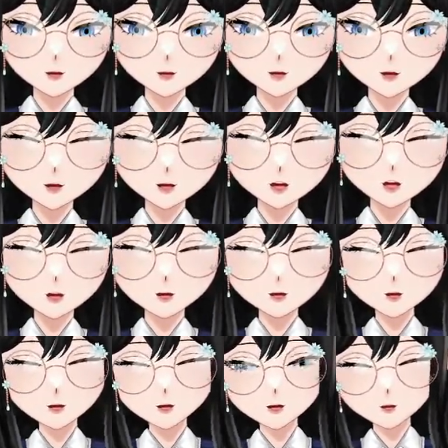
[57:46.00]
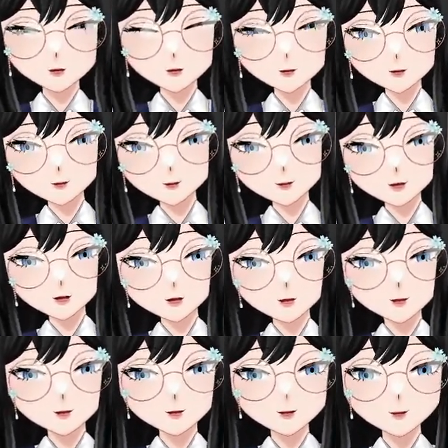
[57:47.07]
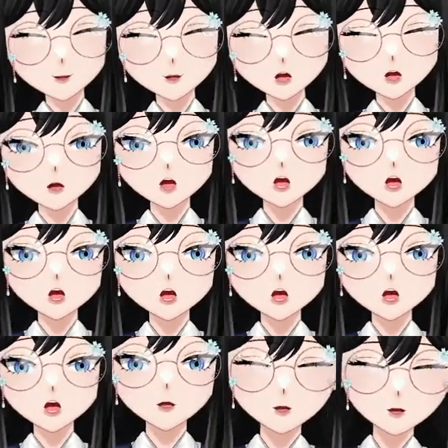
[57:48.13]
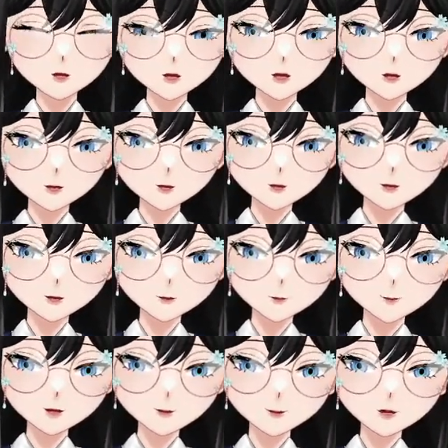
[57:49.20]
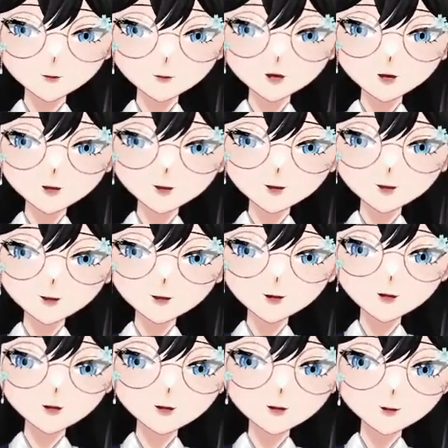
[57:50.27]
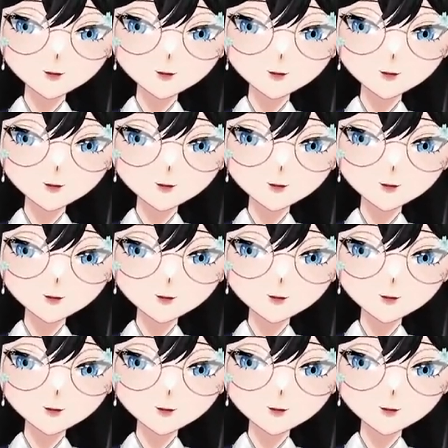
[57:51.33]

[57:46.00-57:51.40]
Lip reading: next. You can also use a blue dextrin permeability test.